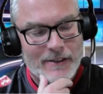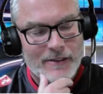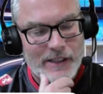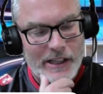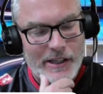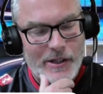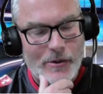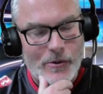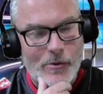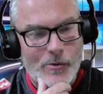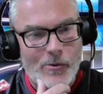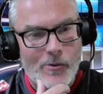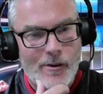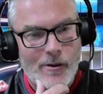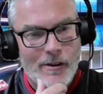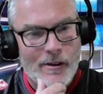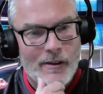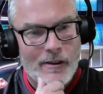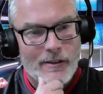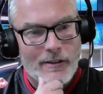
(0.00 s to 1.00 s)
deal
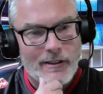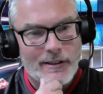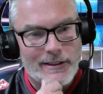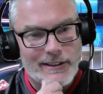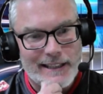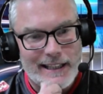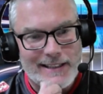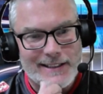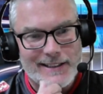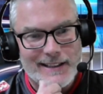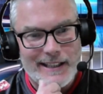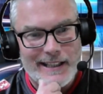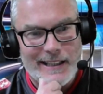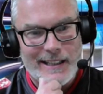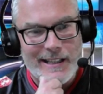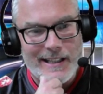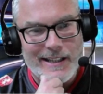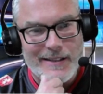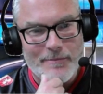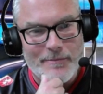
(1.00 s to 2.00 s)
that says that
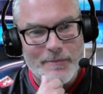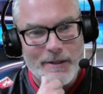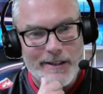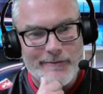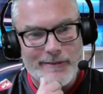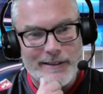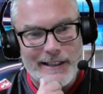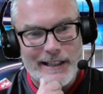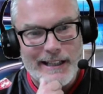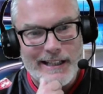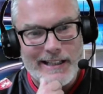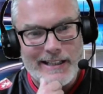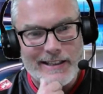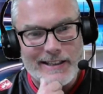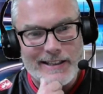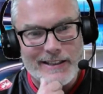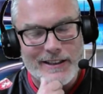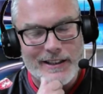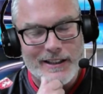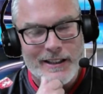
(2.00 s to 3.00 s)
he can be
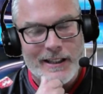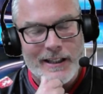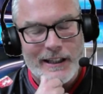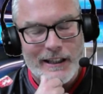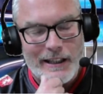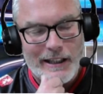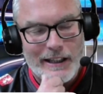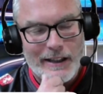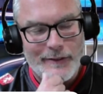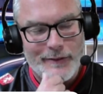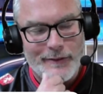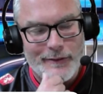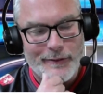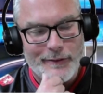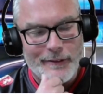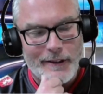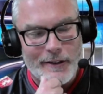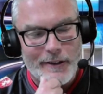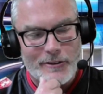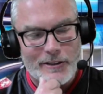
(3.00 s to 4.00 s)
released if
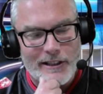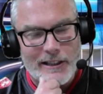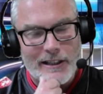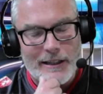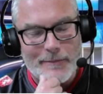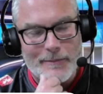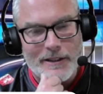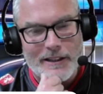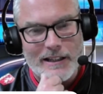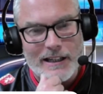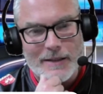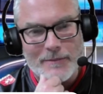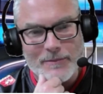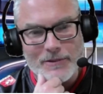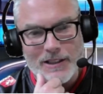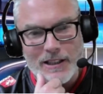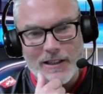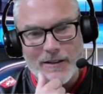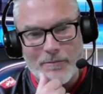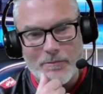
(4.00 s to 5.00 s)
there is a club that
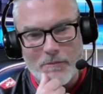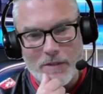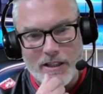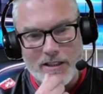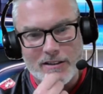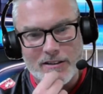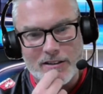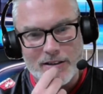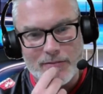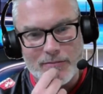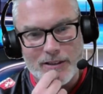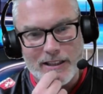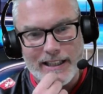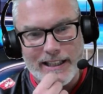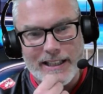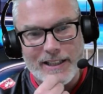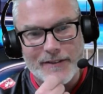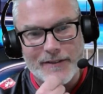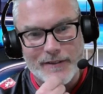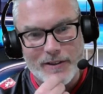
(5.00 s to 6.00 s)
comes in and meets the
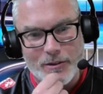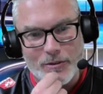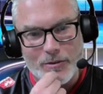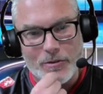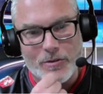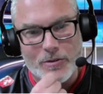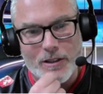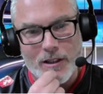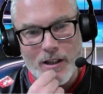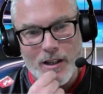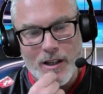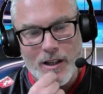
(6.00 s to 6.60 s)
release clause,